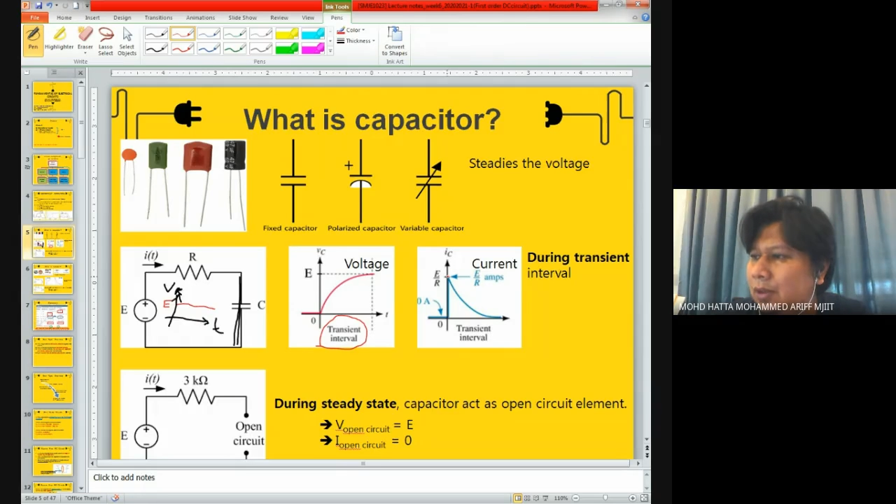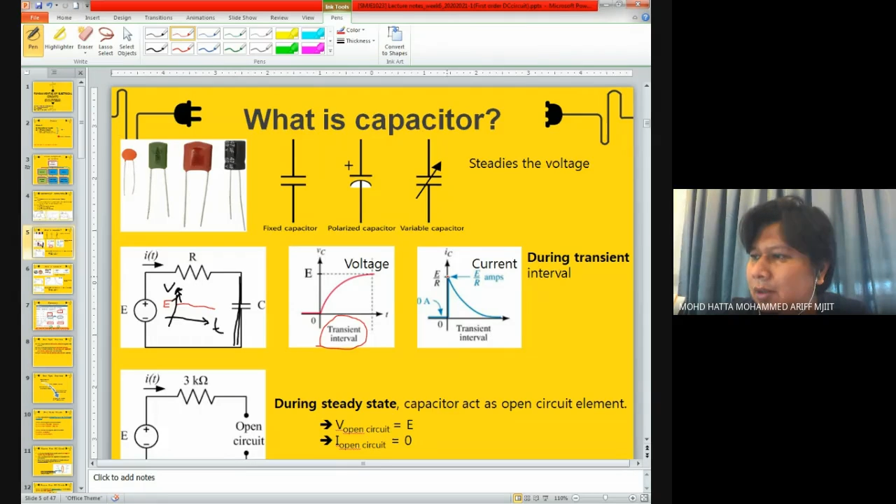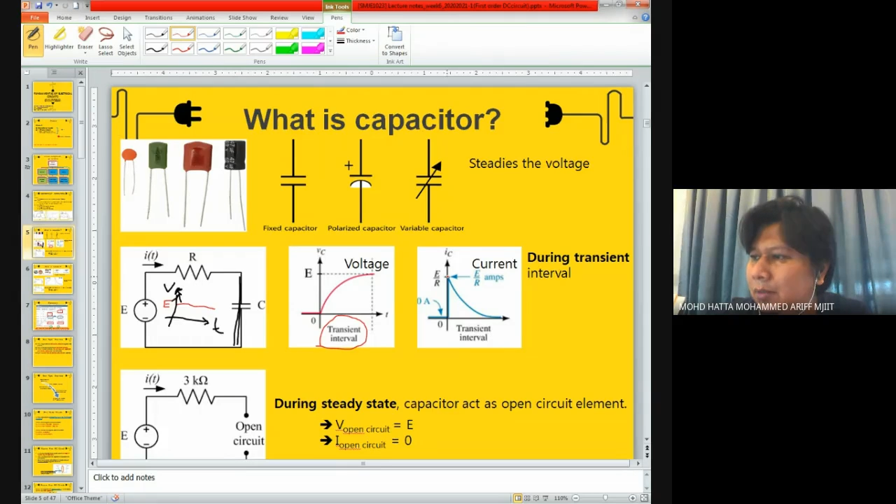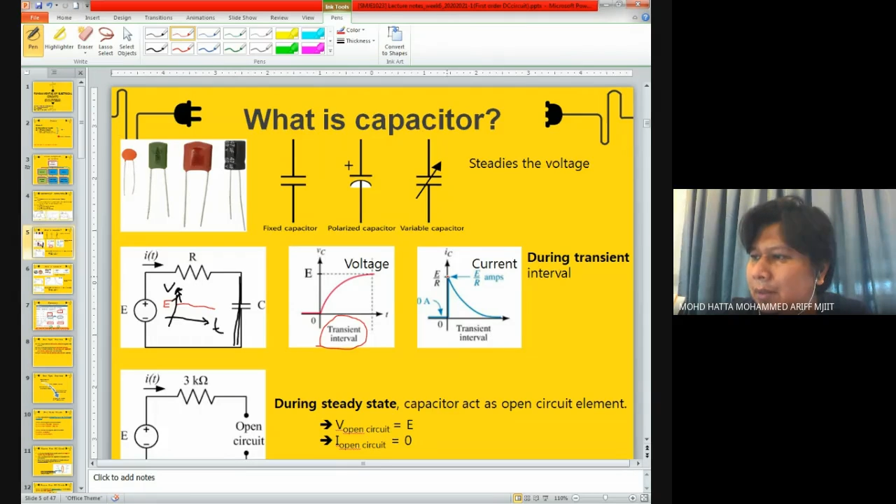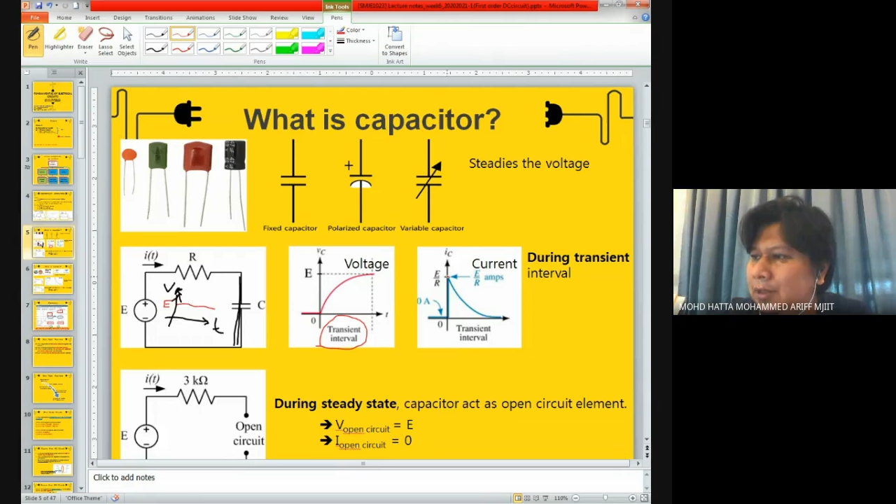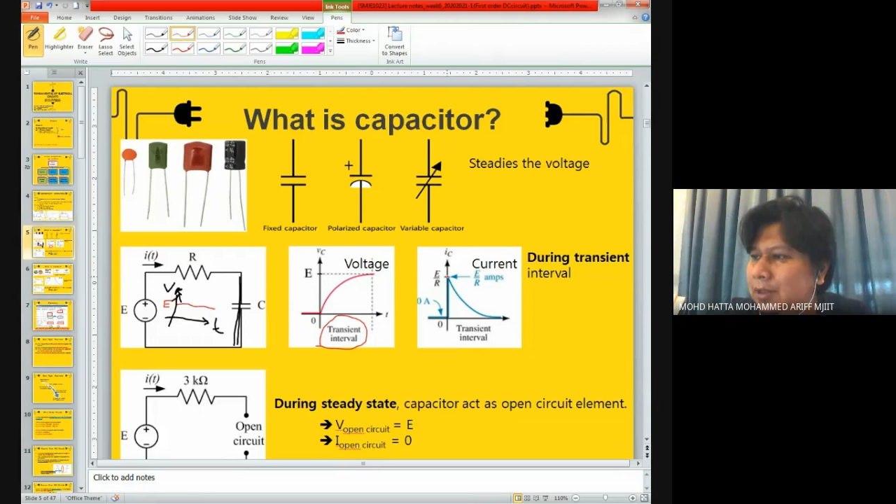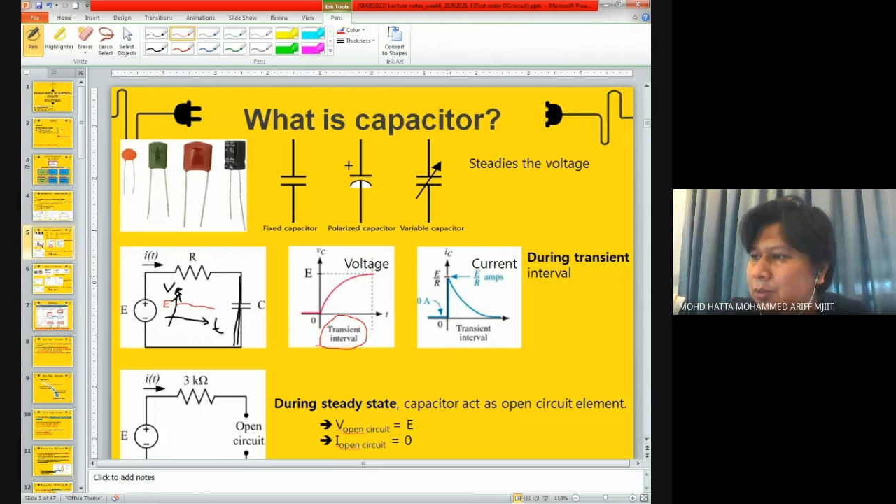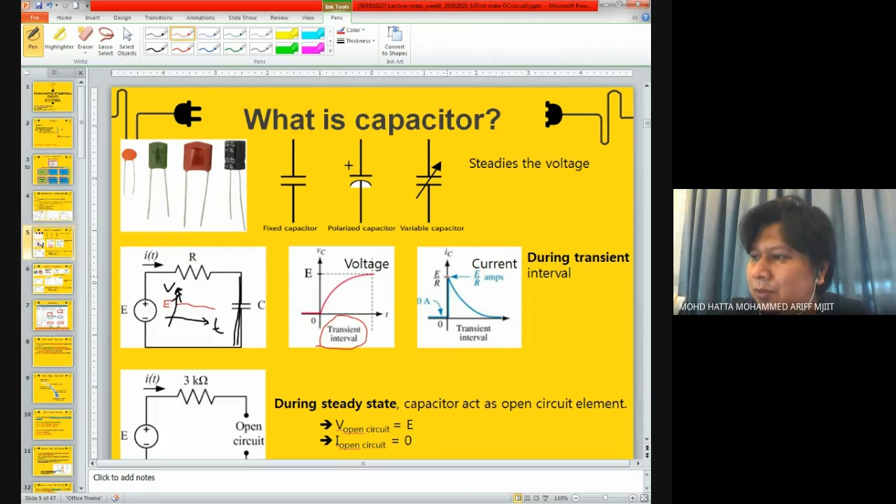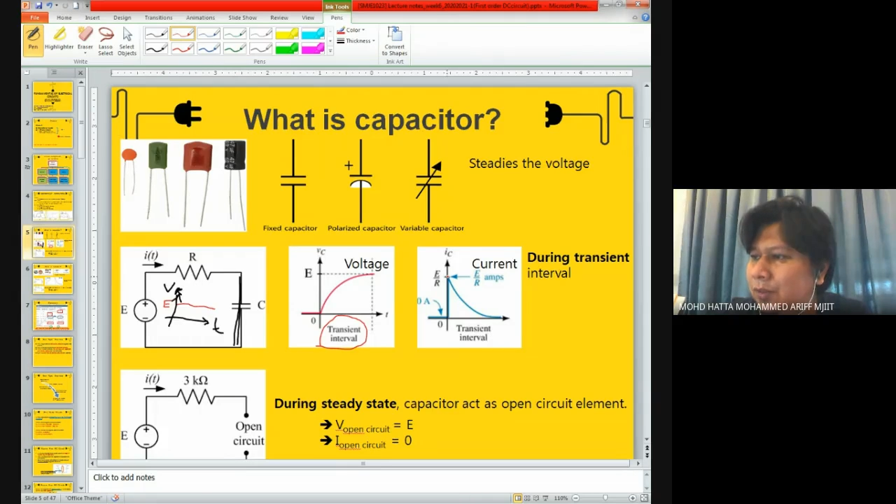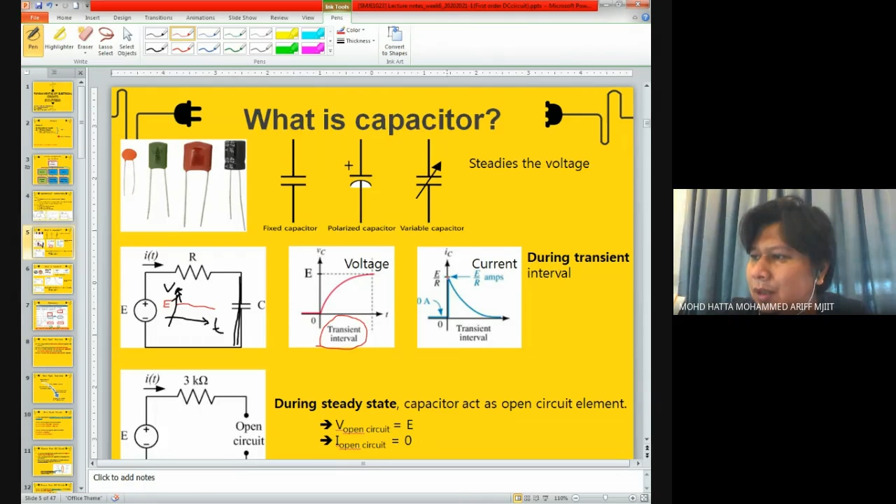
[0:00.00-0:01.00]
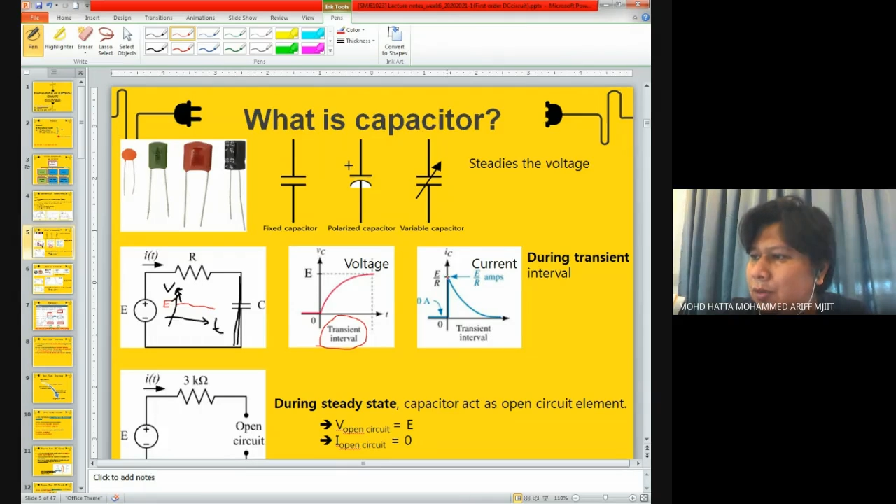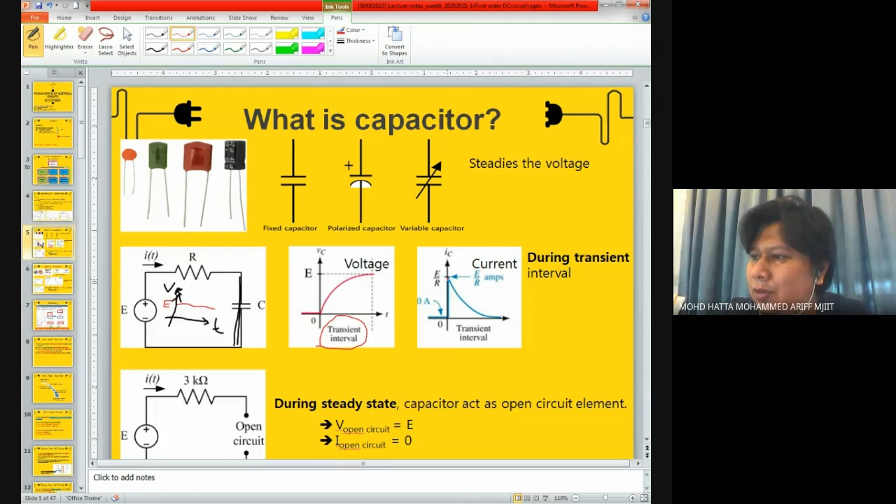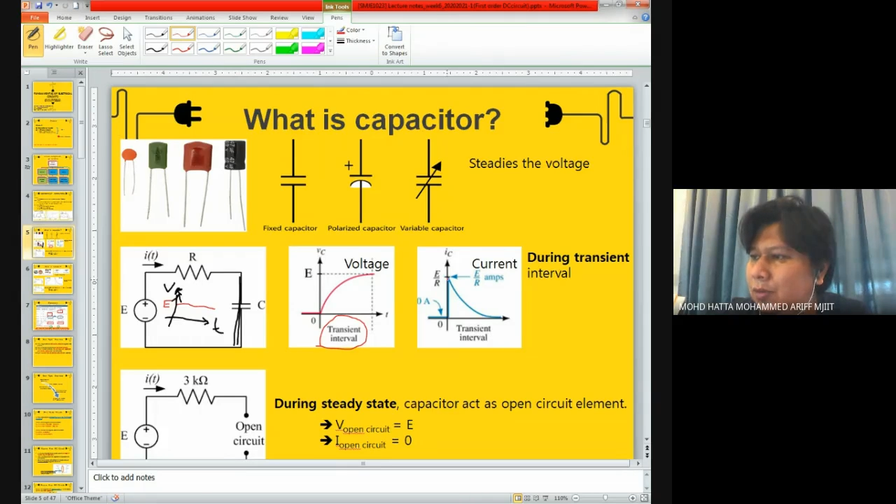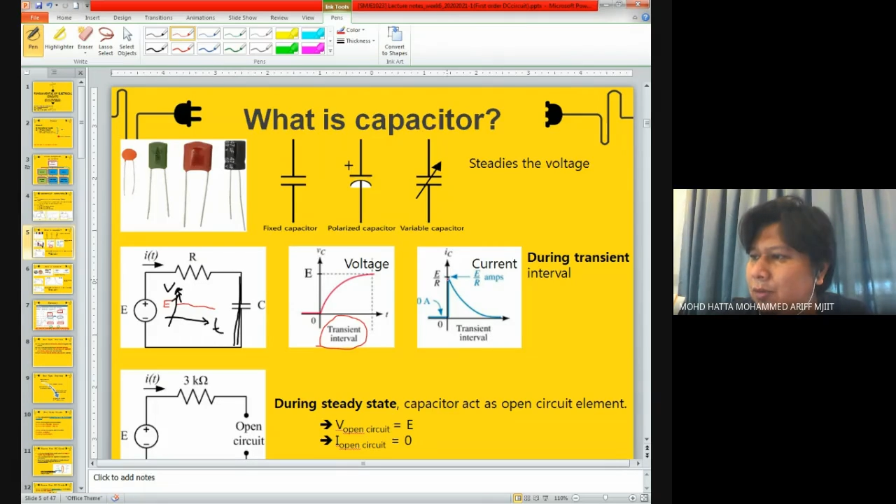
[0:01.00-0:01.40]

maximum value